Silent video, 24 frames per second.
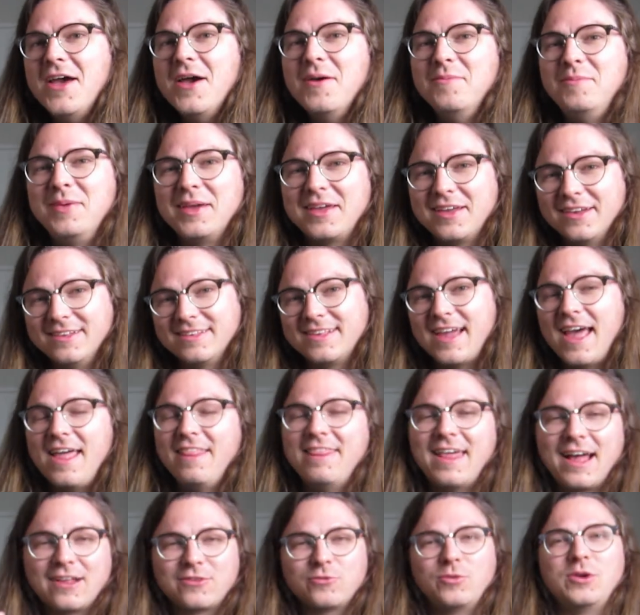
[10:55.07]
because
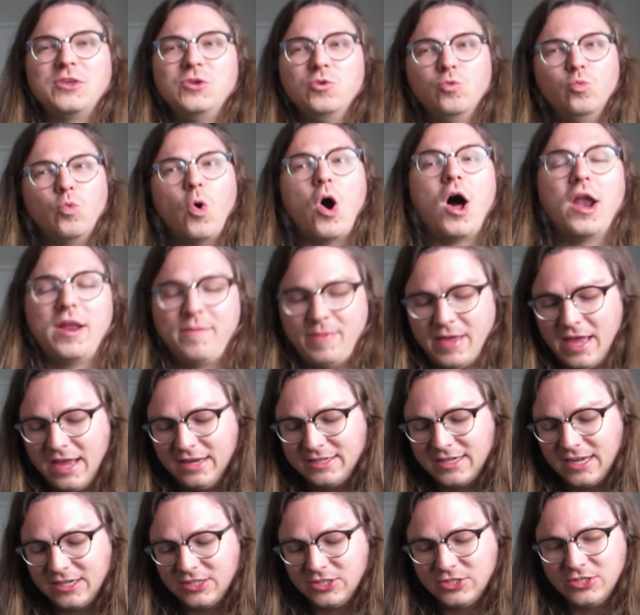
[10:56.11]
that's what you want to pay
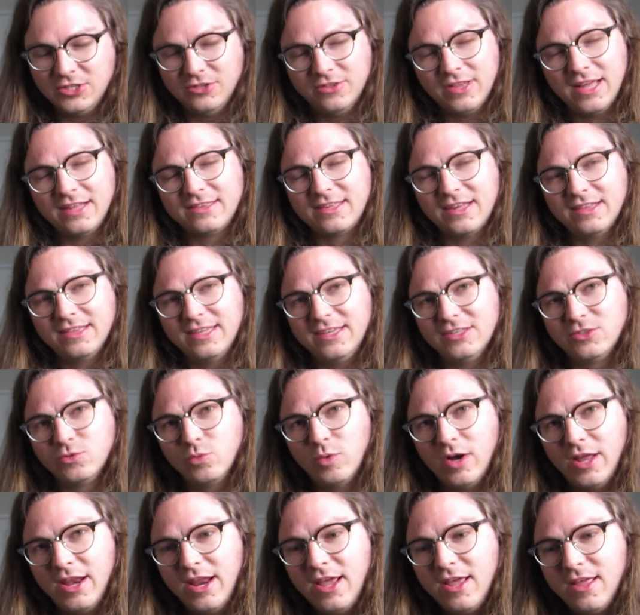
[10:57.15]
attention to. That's at least
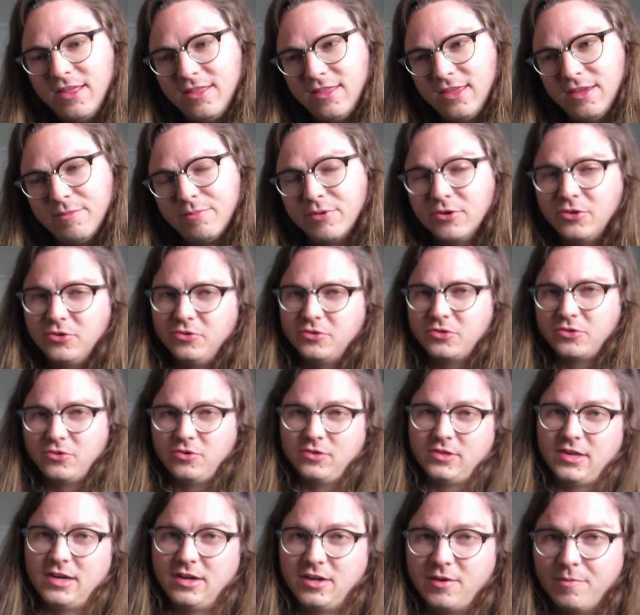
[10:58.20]
what the
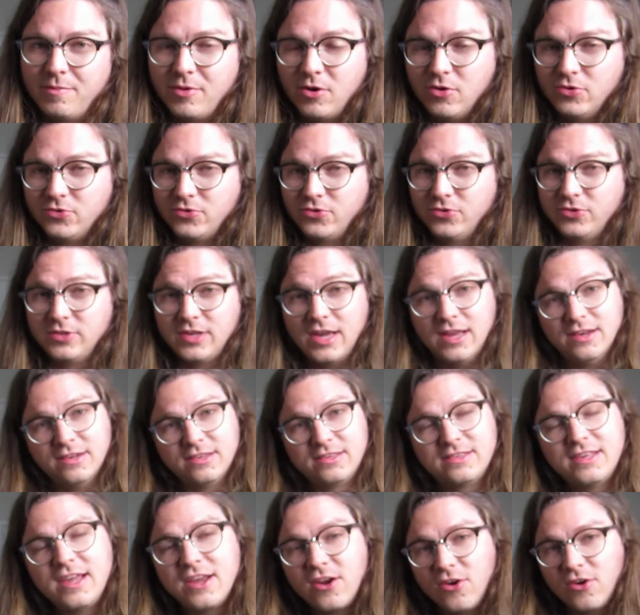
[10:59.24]
producers and composers and
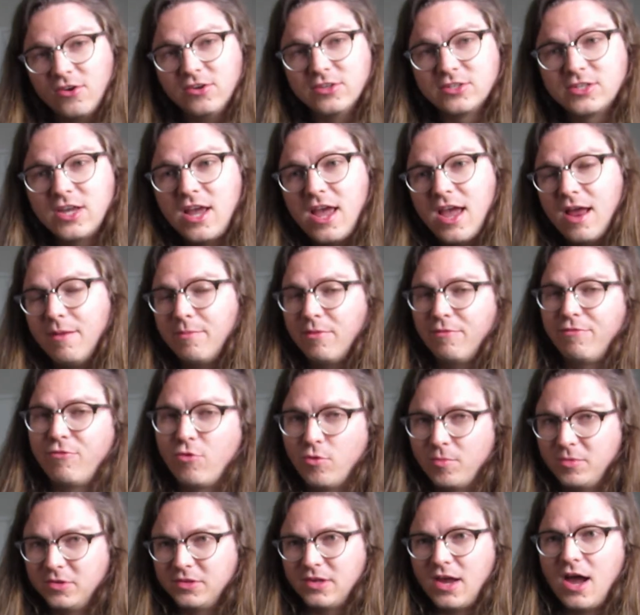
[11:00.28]
singers and
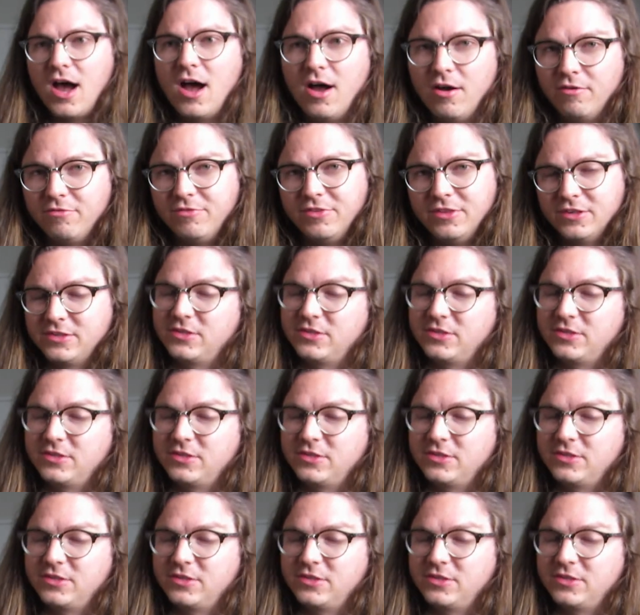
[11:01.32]
performers of the